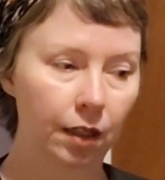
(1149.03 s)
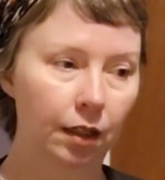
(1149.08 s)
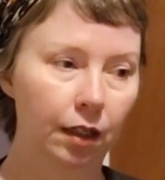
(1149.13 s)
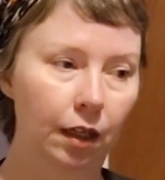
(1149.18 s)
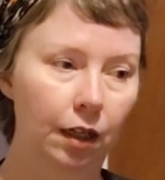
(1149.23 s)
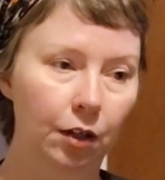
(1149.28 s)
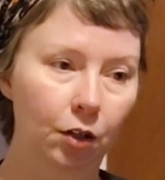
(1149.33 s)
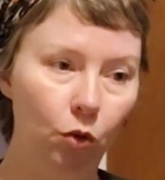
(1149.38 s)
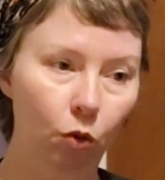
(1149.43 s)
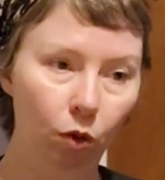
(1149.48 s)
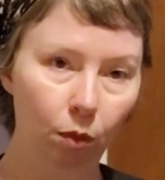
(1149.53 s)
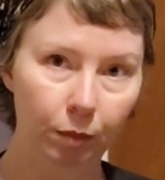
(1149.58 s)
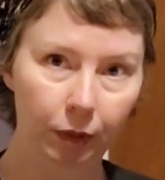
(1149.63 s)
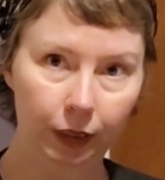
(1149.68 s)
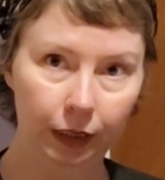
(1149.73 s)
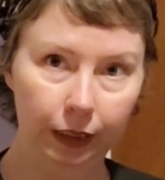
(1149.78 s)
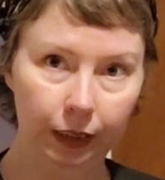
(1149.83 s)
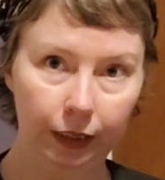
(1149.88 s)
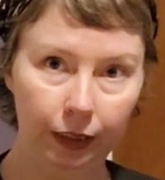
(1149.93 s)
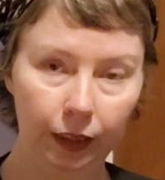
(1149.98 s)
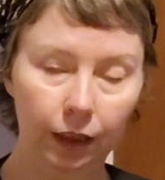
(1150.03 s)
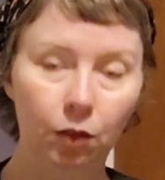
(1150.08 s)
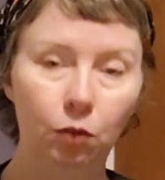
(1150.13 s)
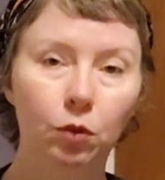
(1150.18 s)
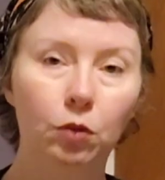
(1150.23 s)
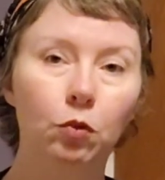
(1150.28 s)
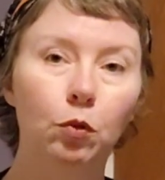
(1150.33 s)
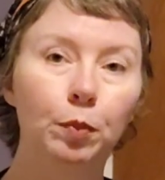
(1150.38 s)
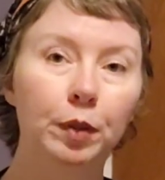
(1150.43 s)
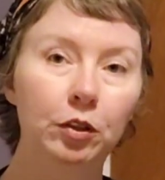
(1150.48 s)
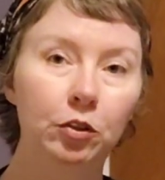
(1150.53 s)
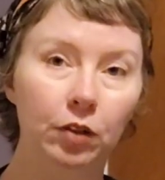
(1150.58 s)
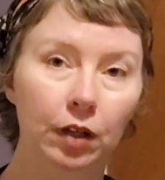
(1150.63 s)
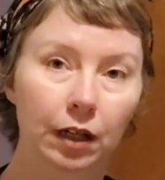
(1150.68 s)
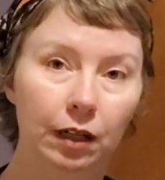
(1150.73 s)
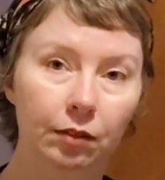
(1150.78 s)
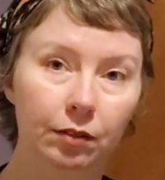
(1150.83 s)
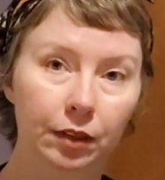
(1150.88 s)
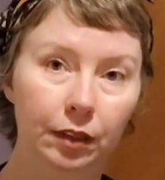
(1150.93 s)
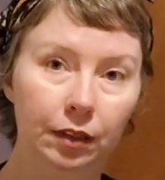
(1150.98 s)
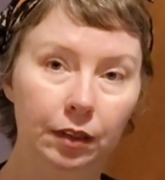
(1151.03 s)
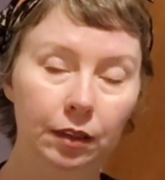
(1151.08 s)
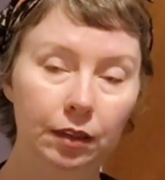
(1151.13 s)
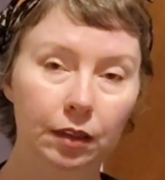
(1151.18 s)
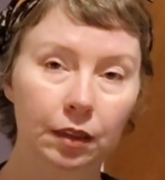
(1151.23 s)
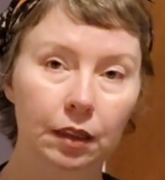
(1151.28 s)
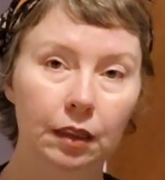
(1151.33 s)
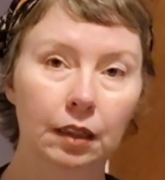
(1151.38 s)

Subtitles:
Now, normally, we would be driving,